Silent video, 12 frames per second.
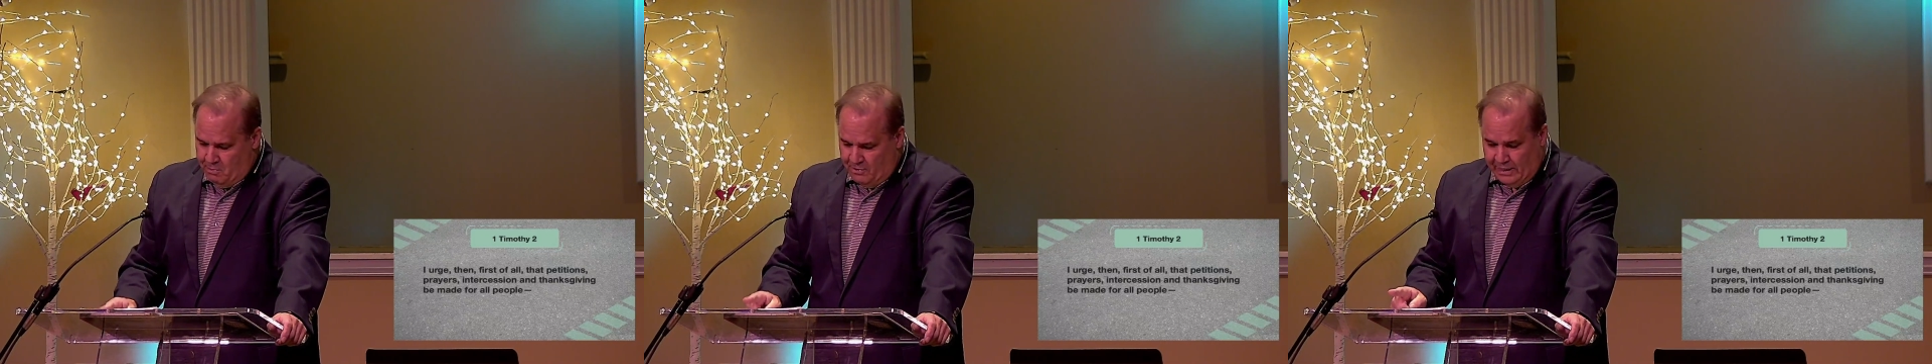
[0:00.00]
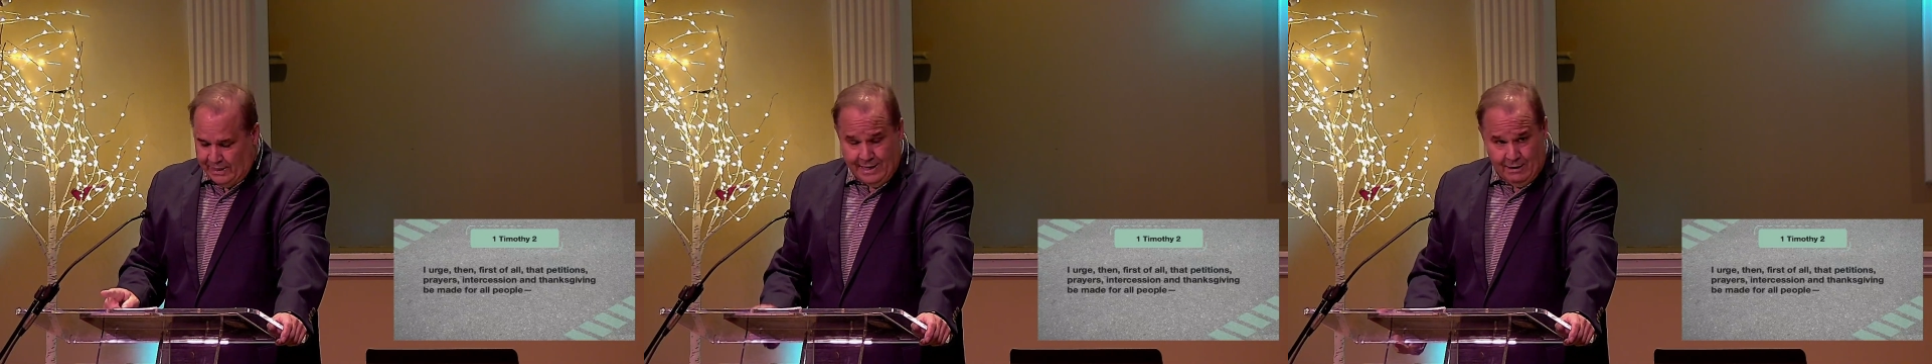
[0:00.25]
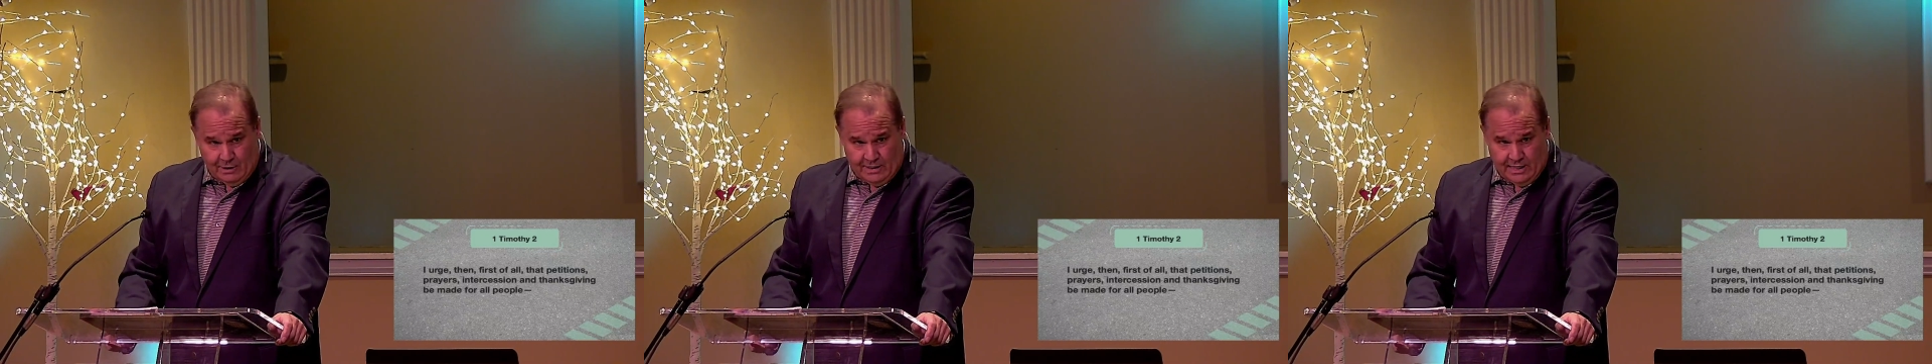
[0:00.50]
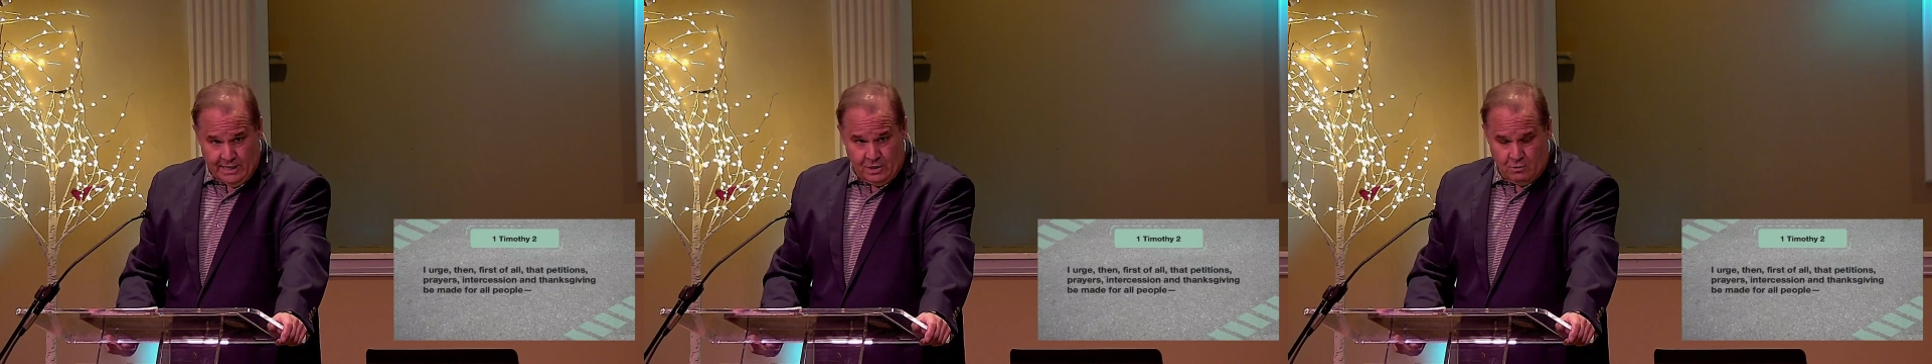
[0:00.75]
that
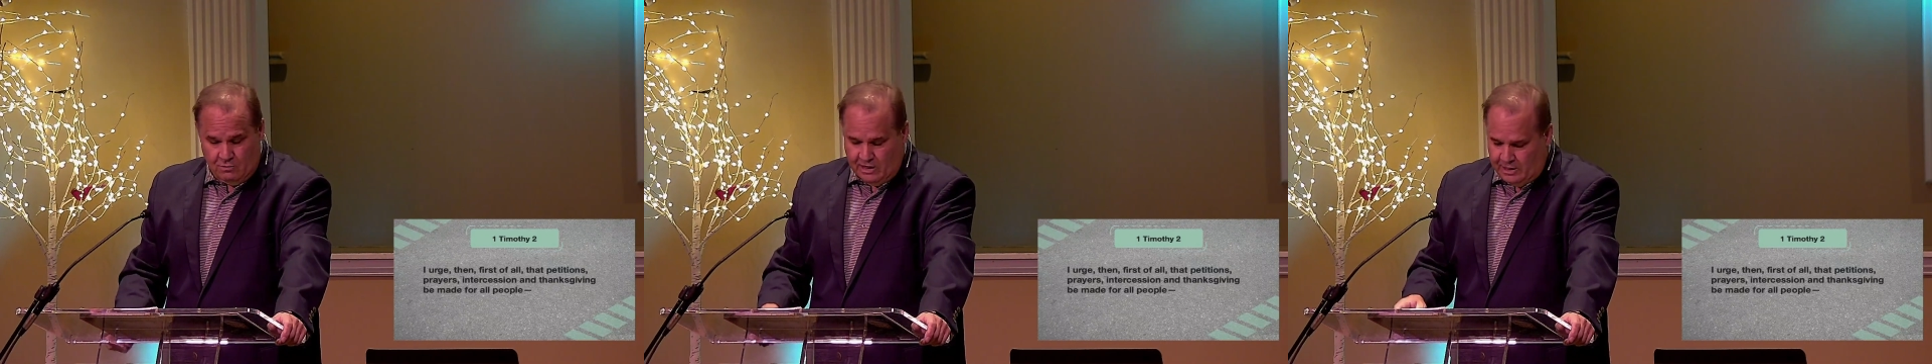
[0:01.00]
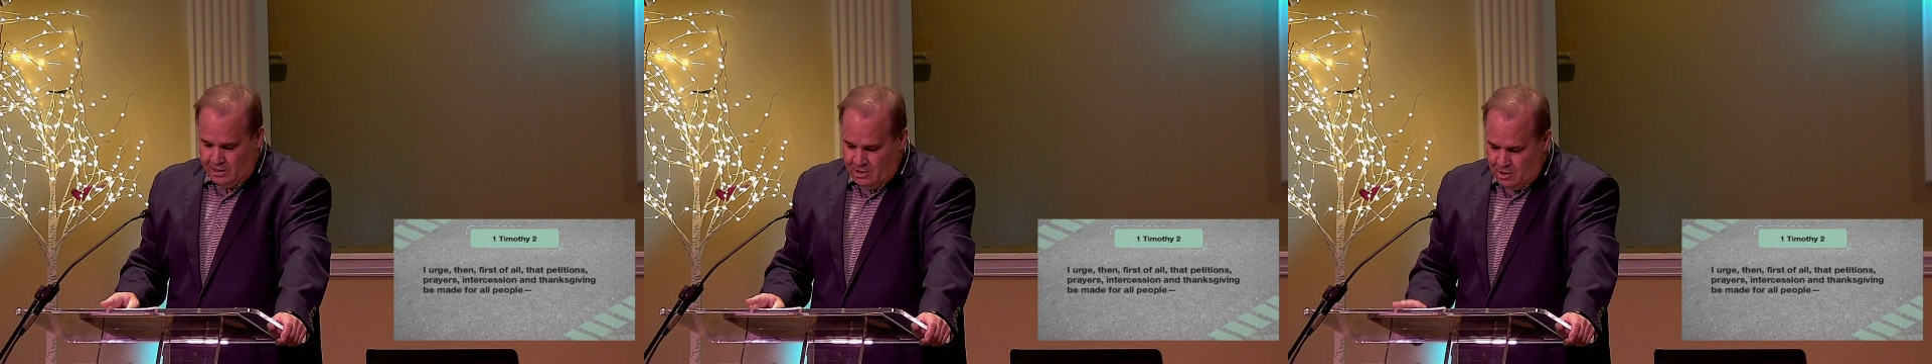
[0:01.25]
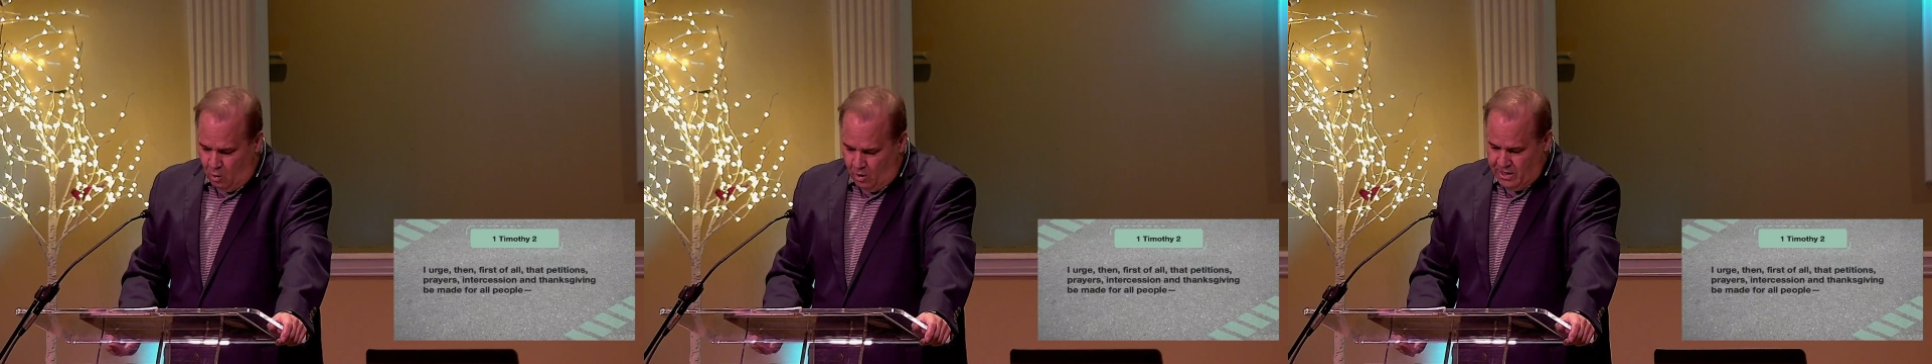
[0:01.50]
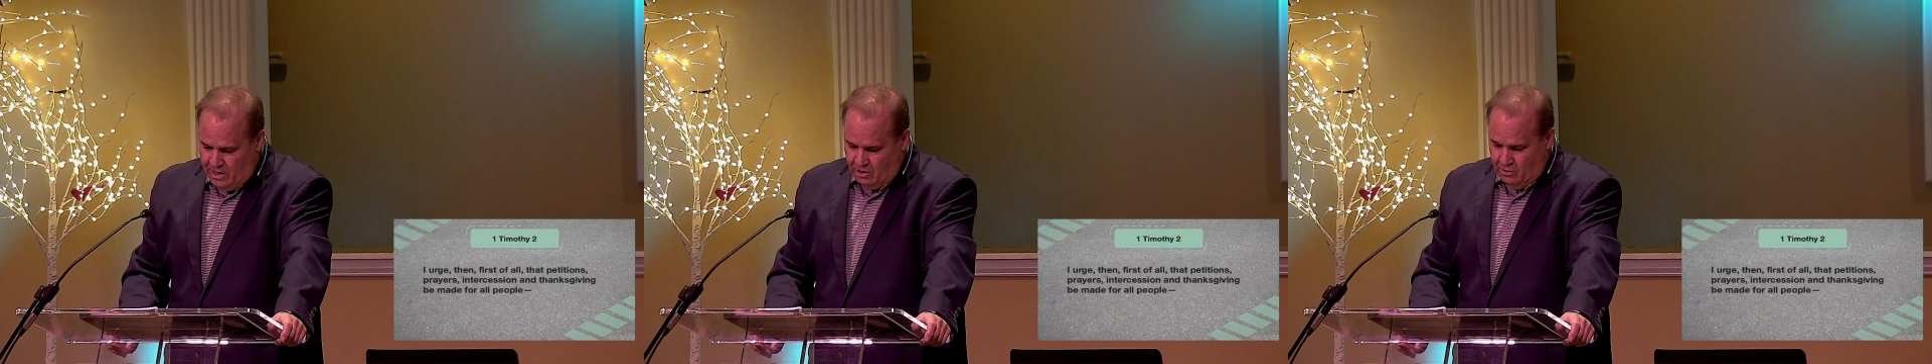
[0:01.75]
irritate you, that annoy you,